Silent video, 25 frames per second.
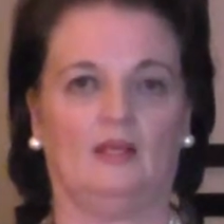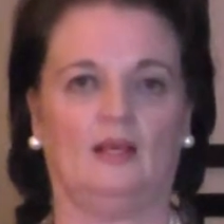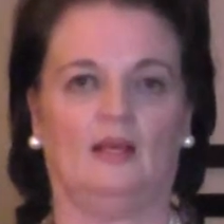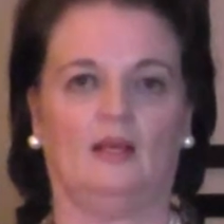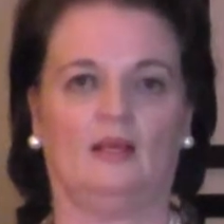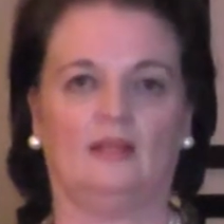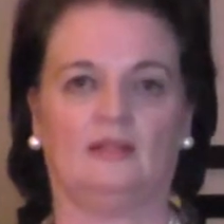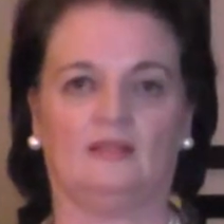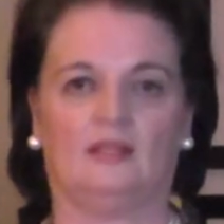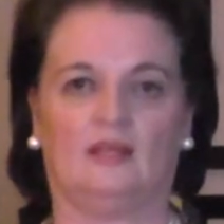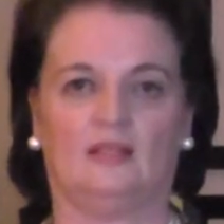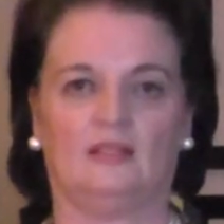
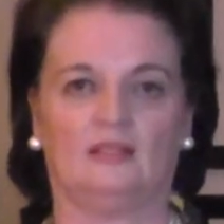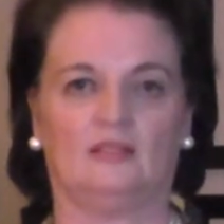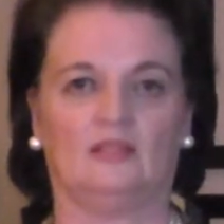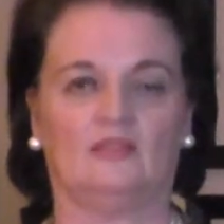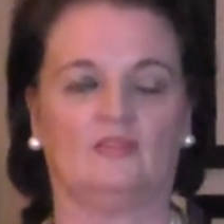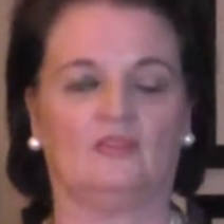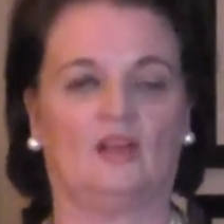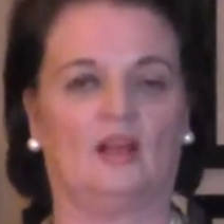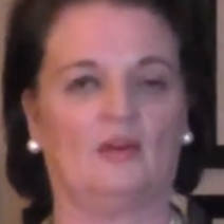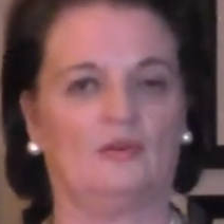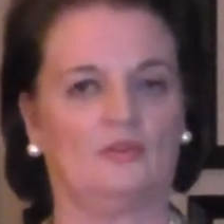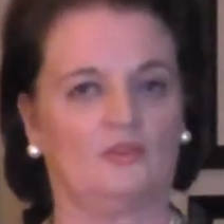And that
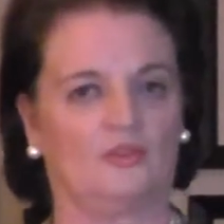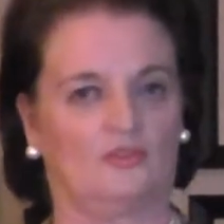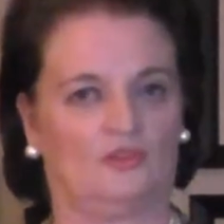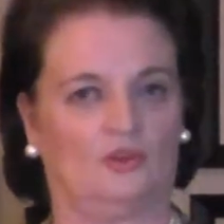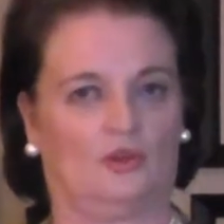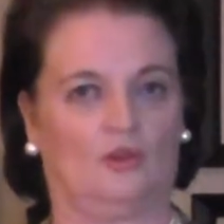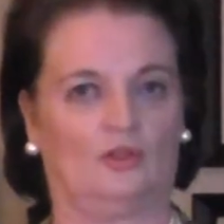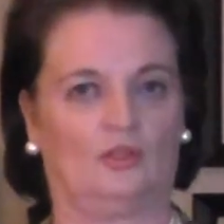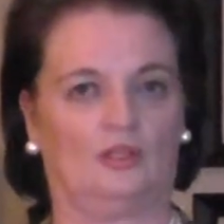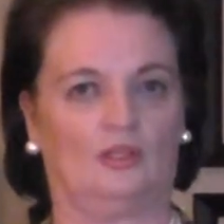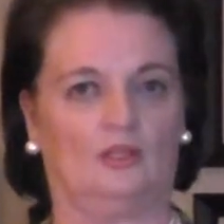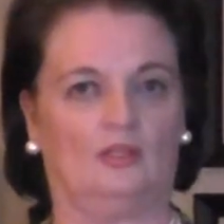is
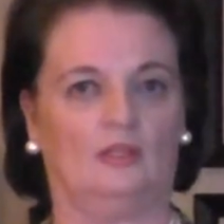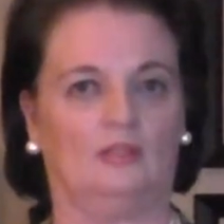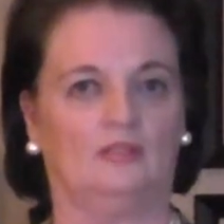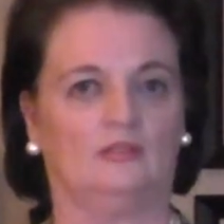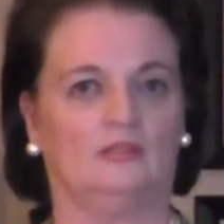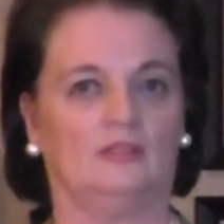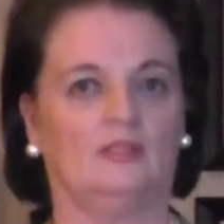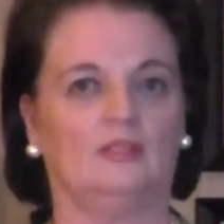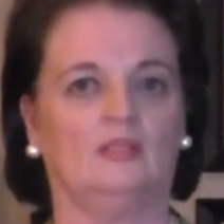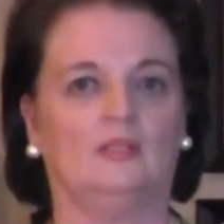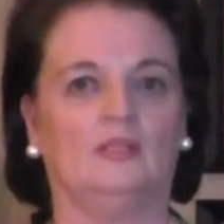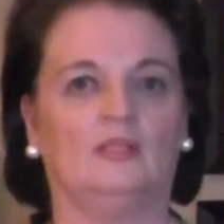Aristotle,
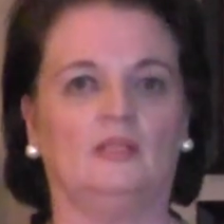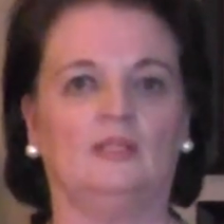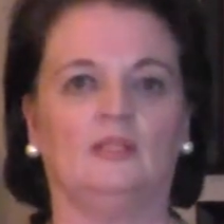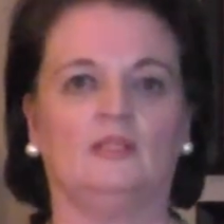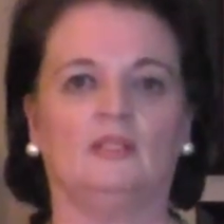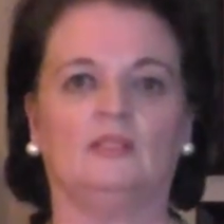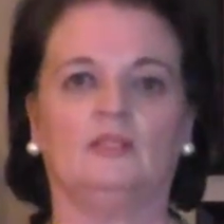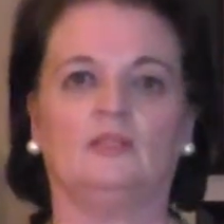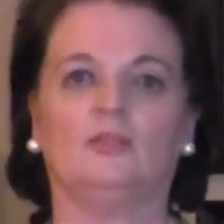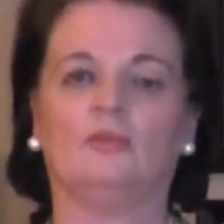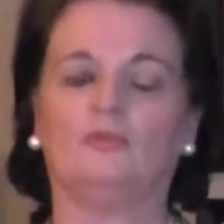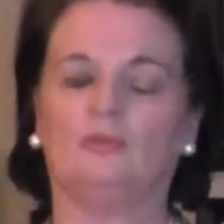
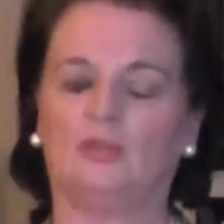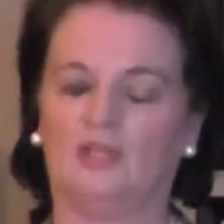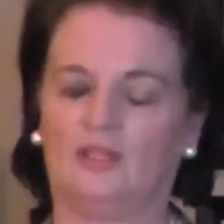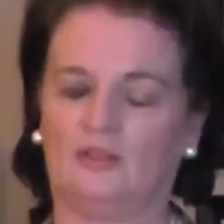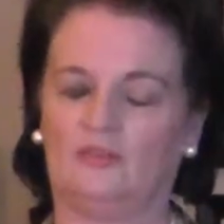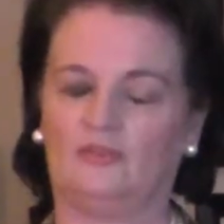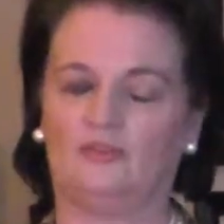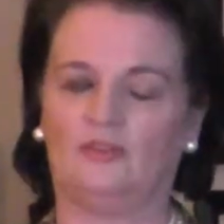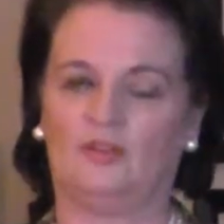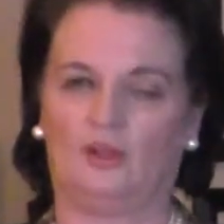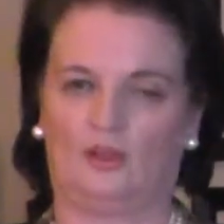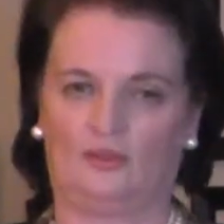the
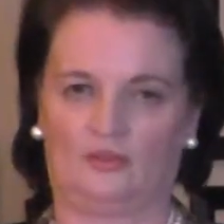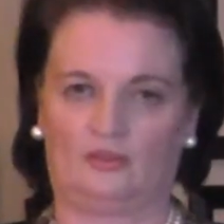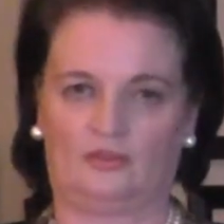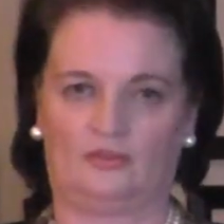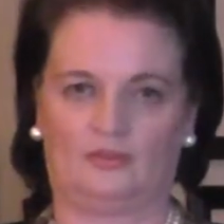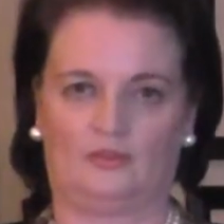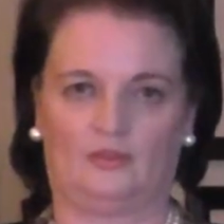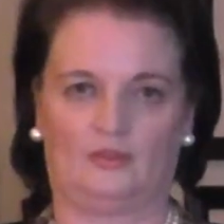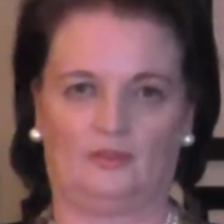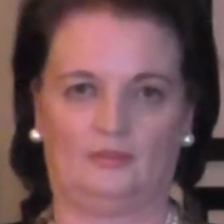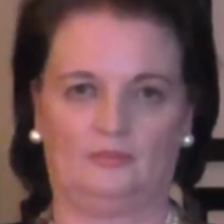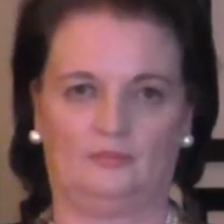Greek
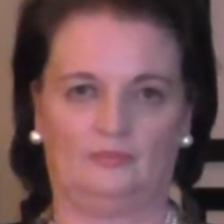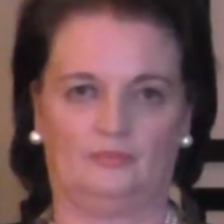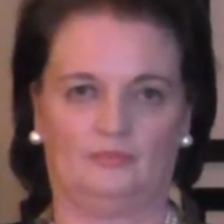philosopher,